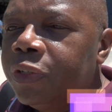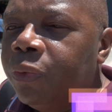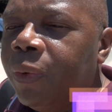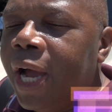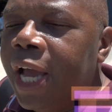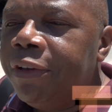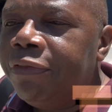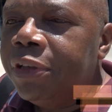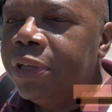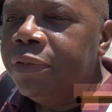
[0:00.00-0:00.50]

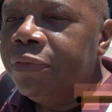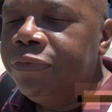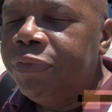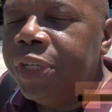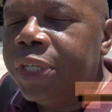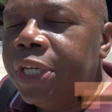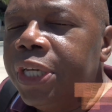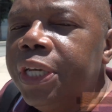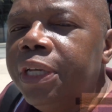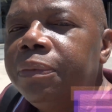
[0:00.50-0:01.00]
Wife,
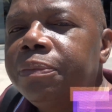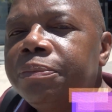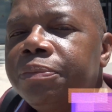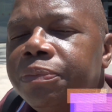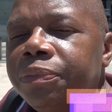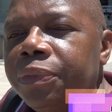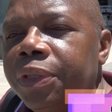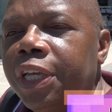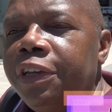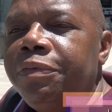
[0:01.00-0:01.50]
Vicky,
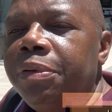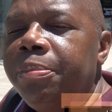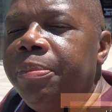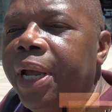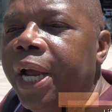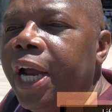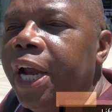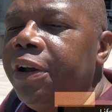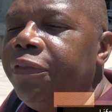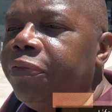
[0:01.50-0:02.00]
they've been
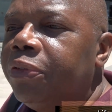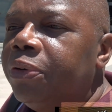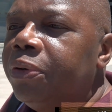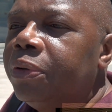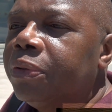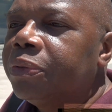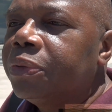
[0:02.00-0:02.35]
married for